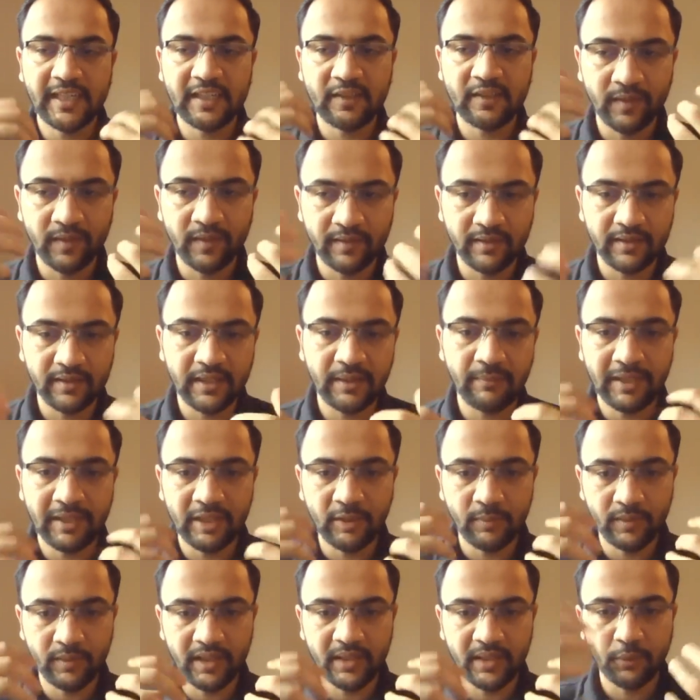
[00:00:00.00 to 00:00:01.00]
explicitly
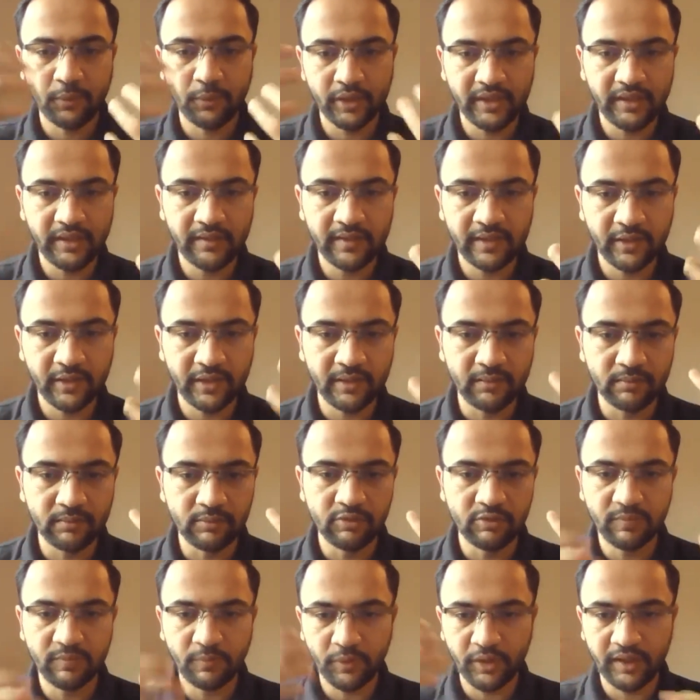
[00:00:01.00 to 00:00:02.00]
manipulate points and you can
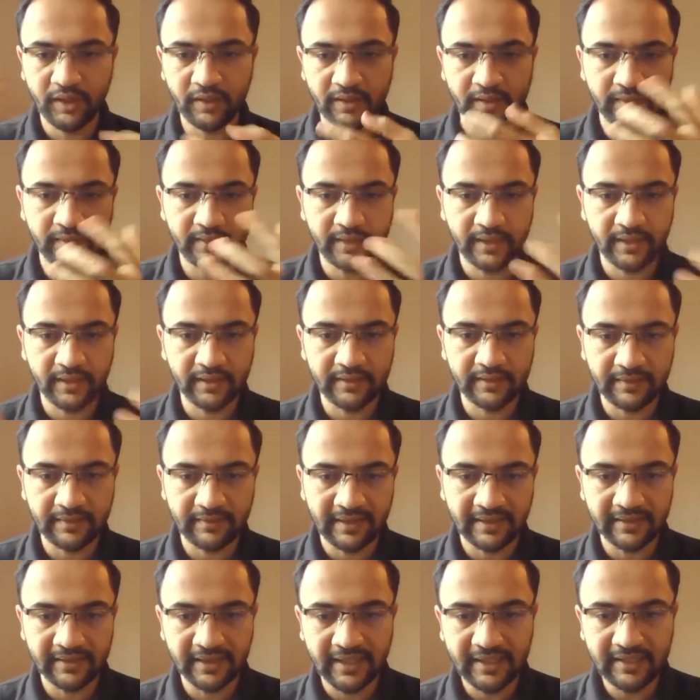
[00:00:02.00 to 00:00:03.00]
move points and
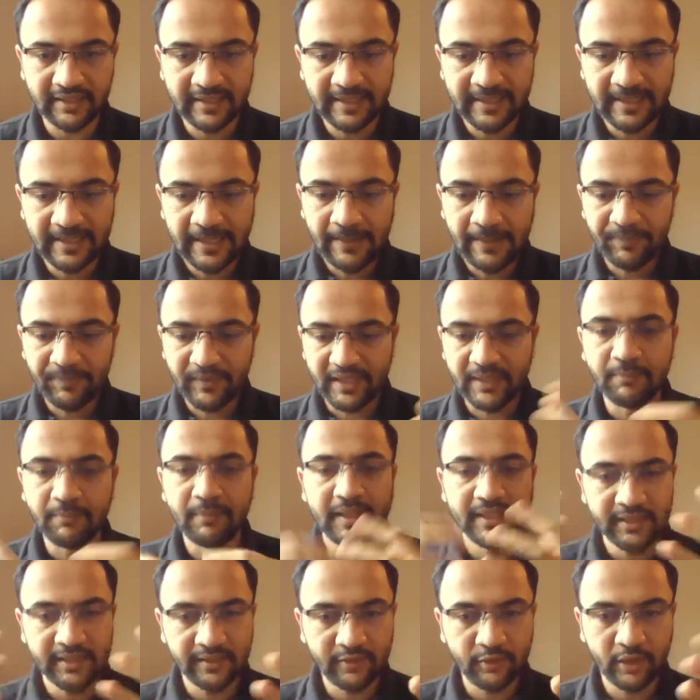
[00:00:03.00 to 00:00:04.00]
things like that. In
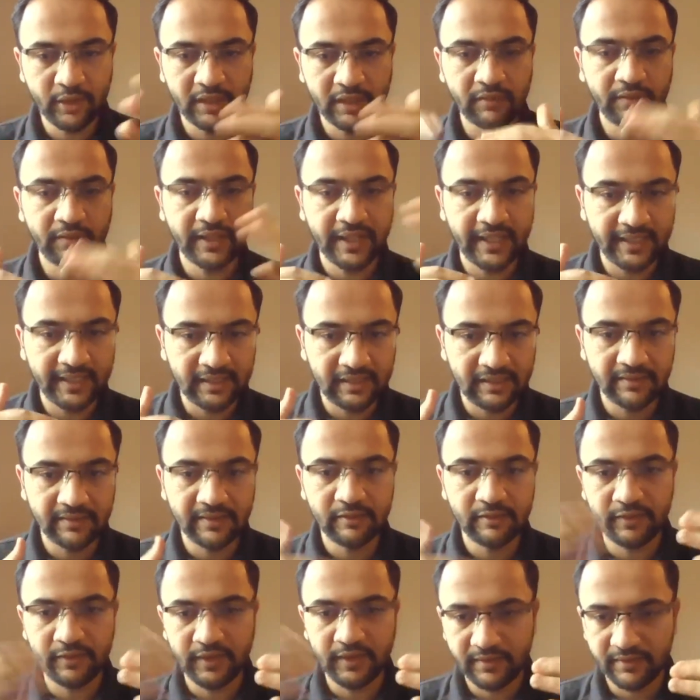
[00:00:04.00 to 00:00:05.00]
meshes, you have
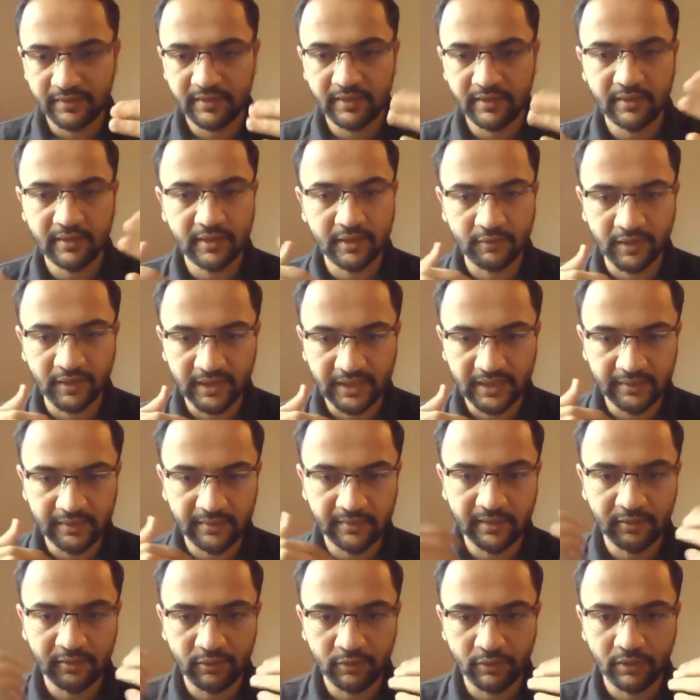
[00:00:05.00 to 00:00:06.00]
triangles and faces and
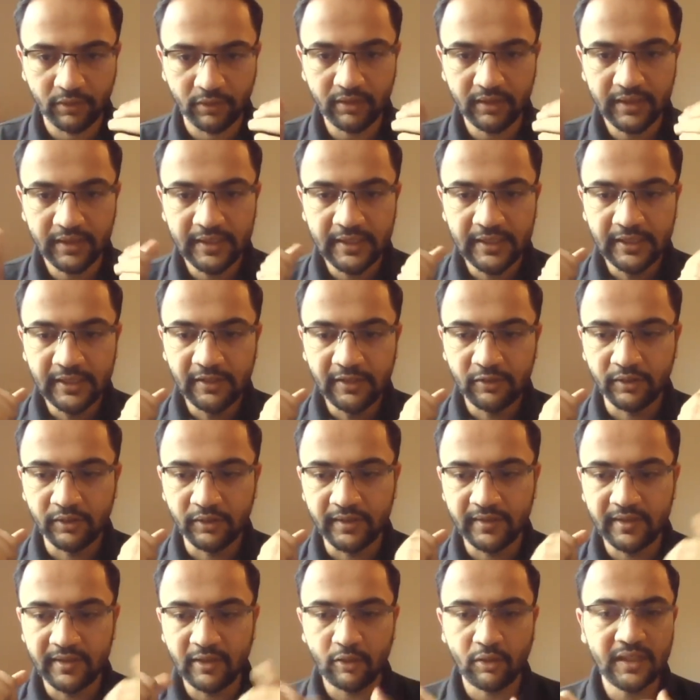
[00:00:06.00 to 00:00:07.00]
vertices and so on.
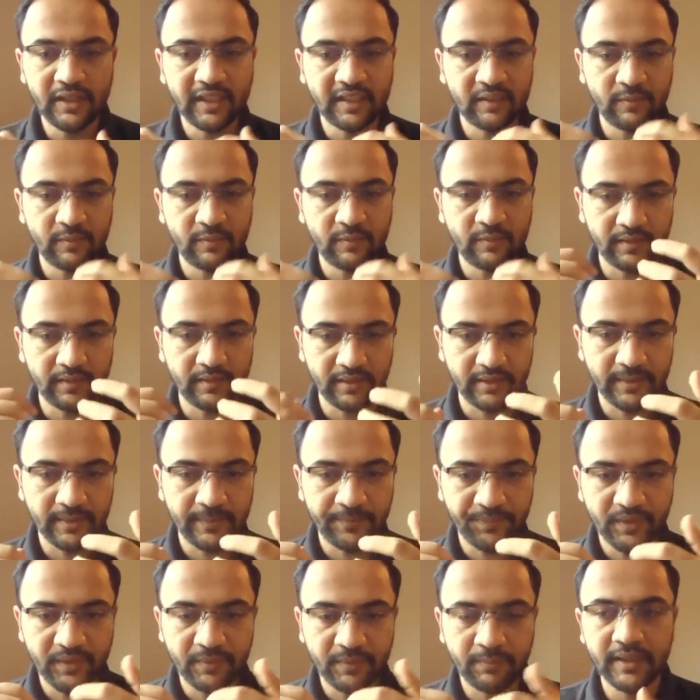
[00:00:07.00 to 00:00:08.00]
So these are all explicit.
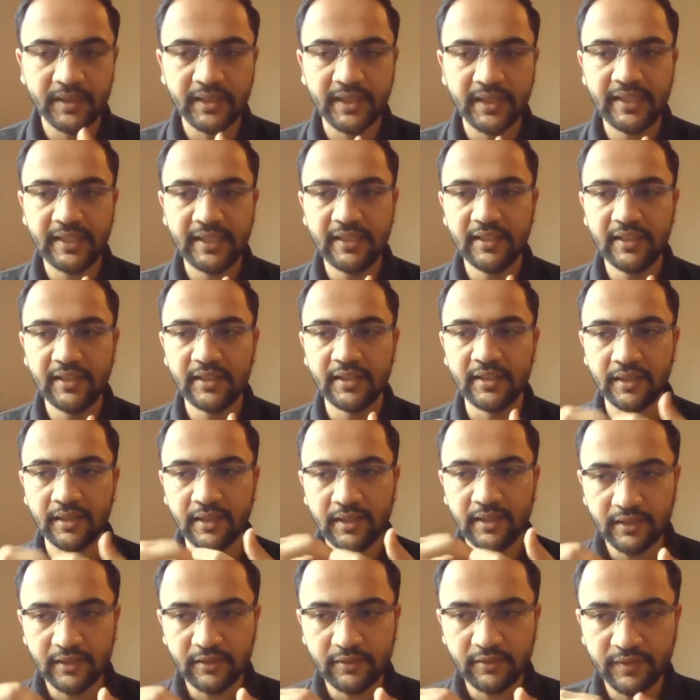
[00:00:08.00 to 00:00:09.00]
But in
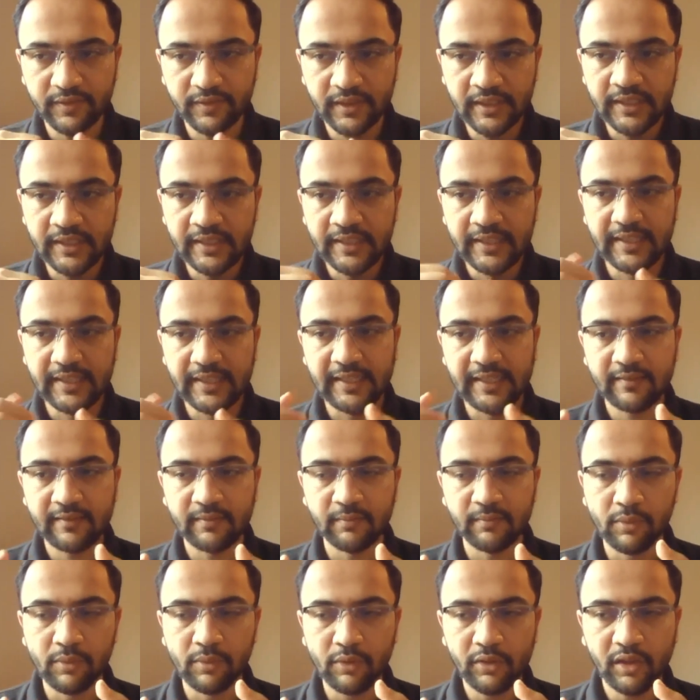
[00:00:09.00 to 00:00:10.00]
nerve,
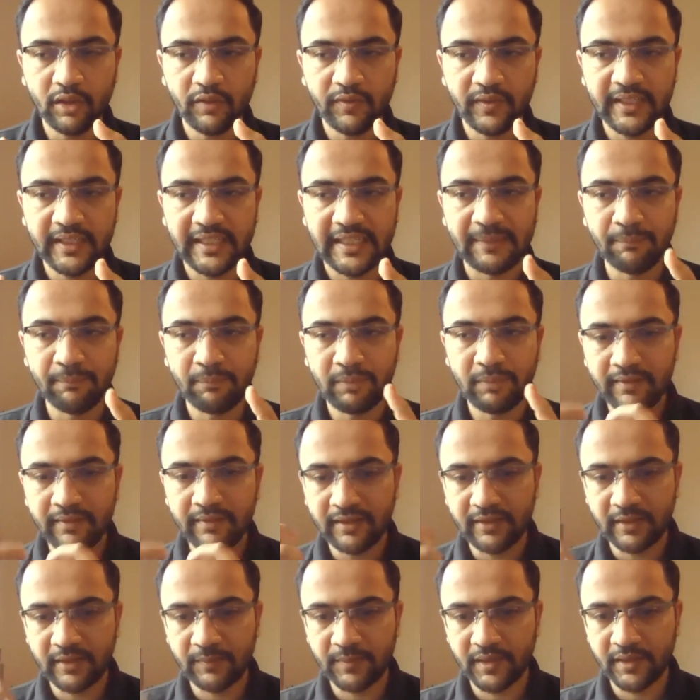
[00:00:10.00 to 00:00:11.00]
it's more of an
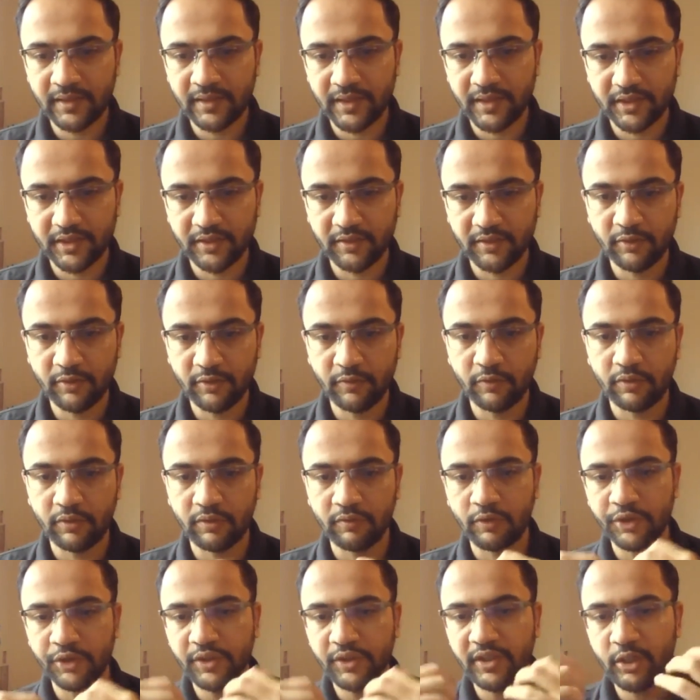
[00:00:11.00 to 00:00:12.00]
implicit representation.
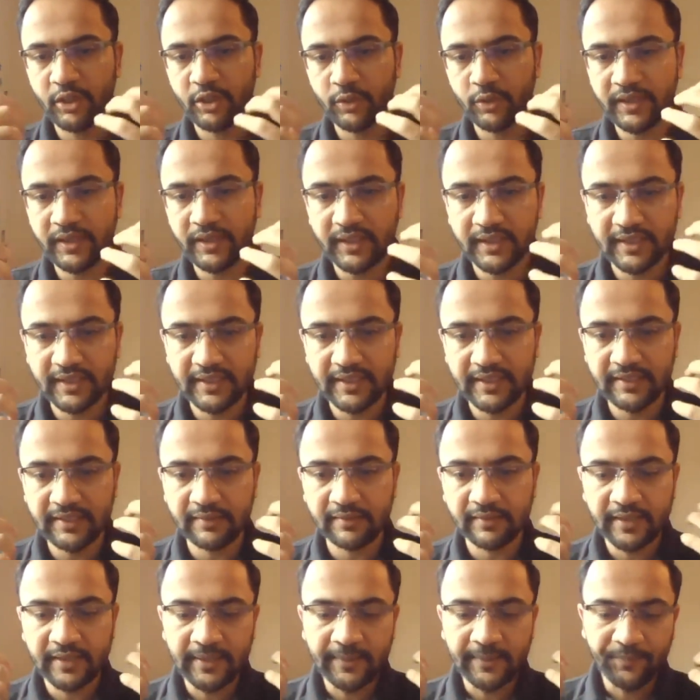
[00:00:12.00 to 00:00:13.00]
So what you're doing
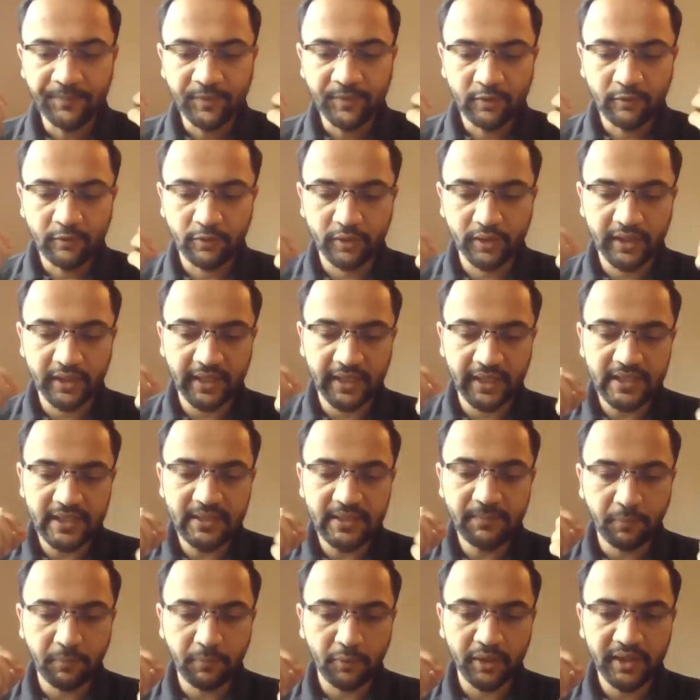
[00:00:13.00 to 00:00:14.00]
is for
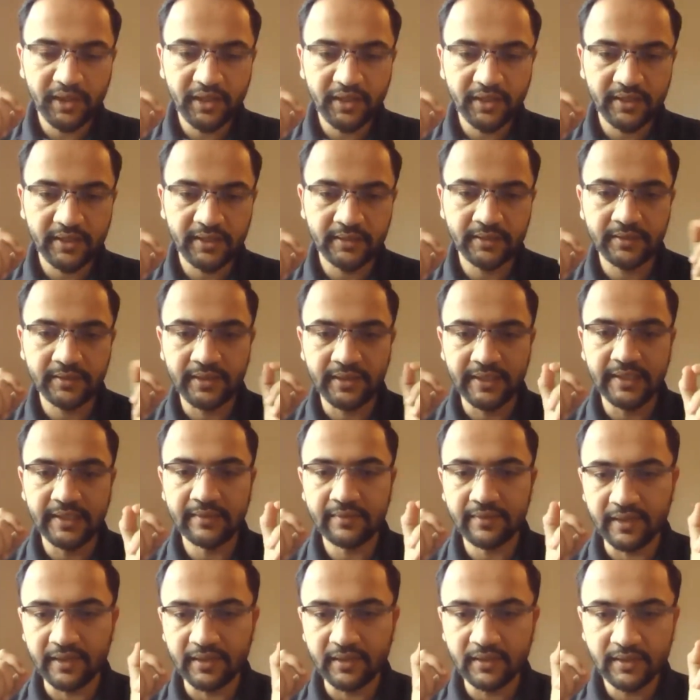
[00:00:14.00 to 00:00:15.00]
any point in the
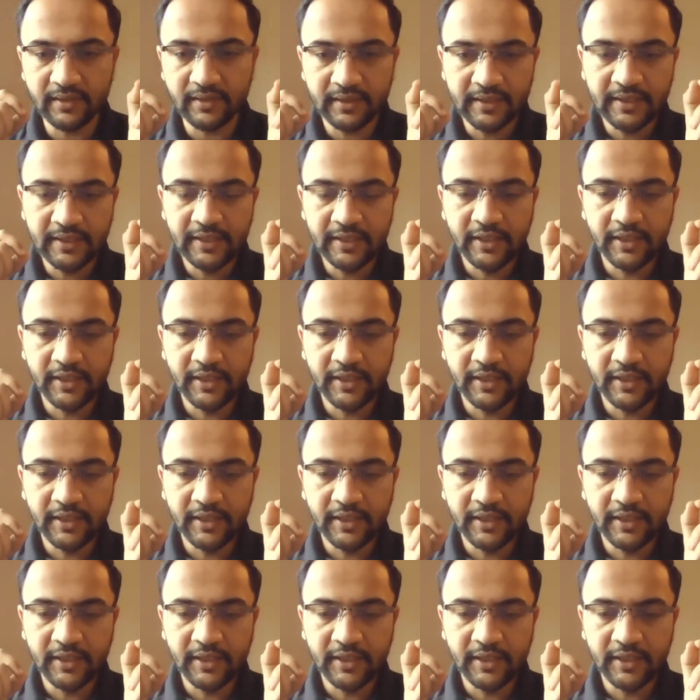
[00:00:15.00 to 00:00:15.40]
3D scene,